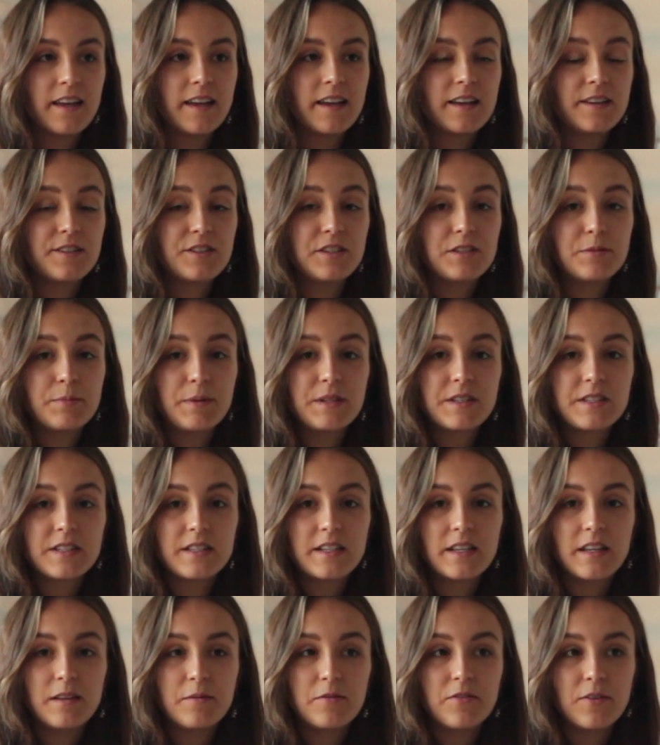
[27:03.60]
she's been
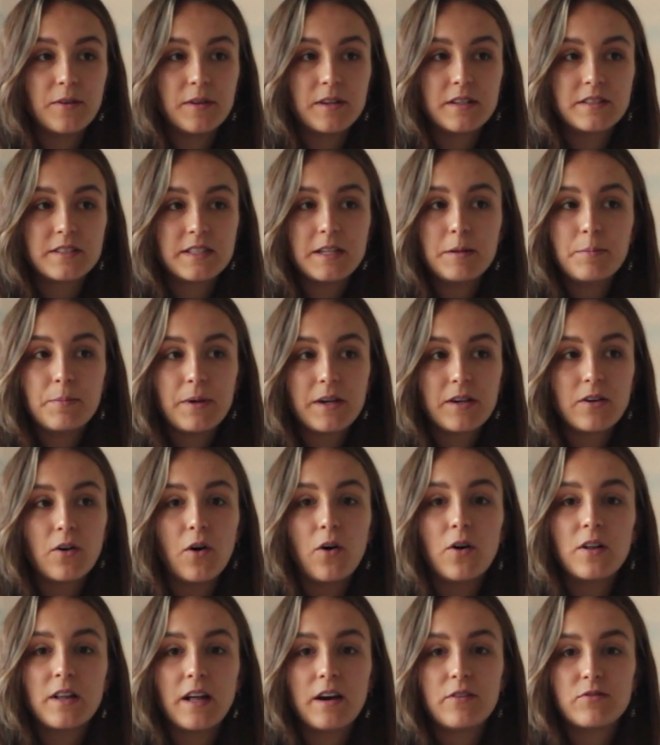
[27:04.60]
sleeping
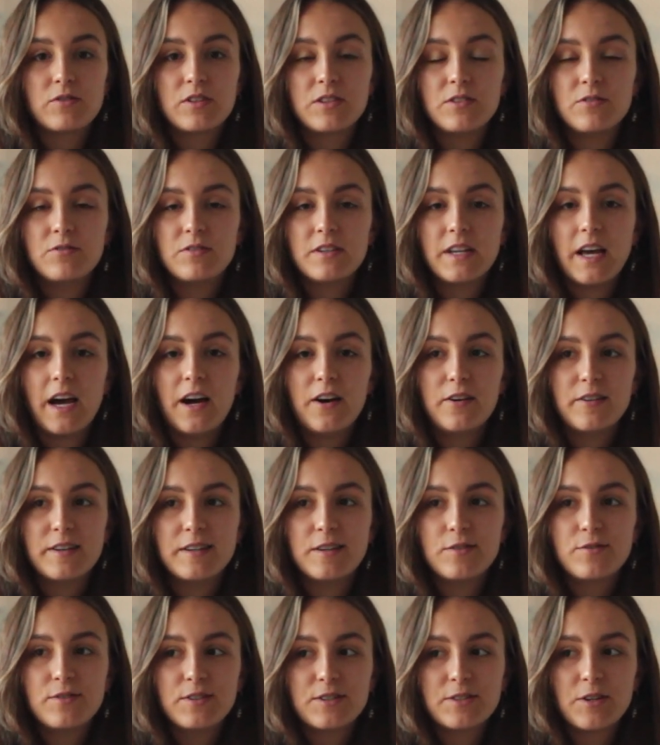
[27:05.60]
all afternoon now, and
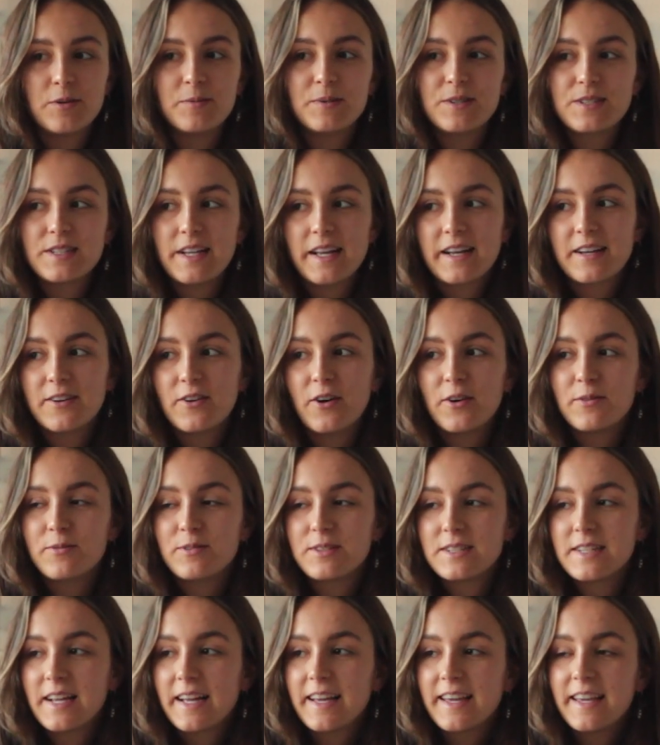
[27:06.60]
it feels almost like God
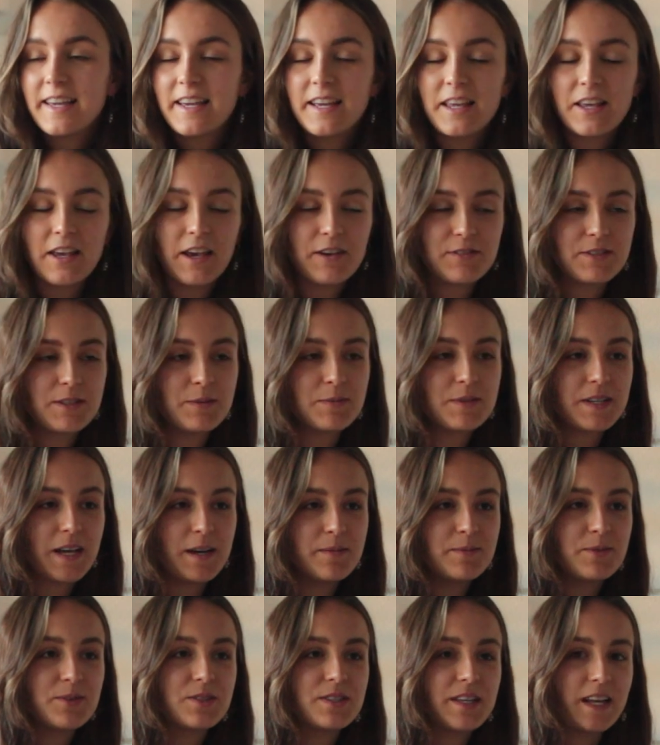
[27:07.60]
was like, here, you have some
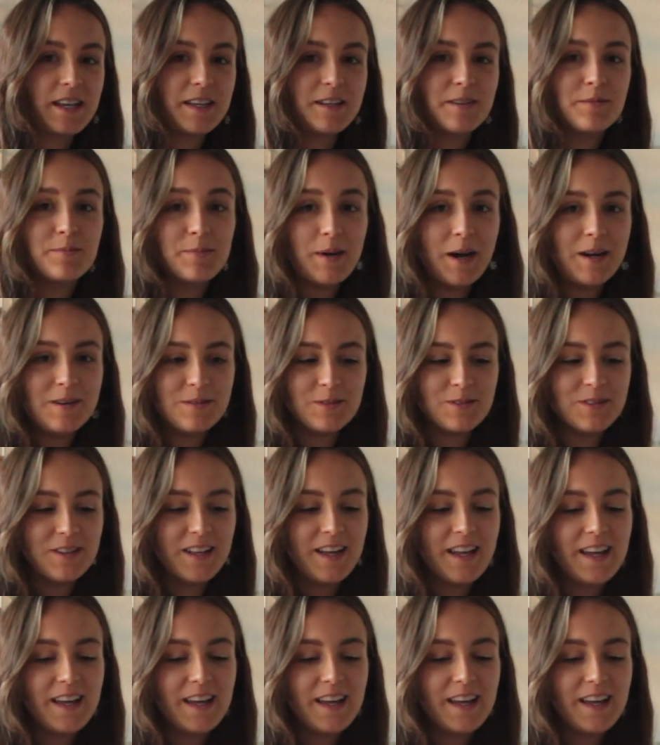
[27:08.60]
time to study the Bible.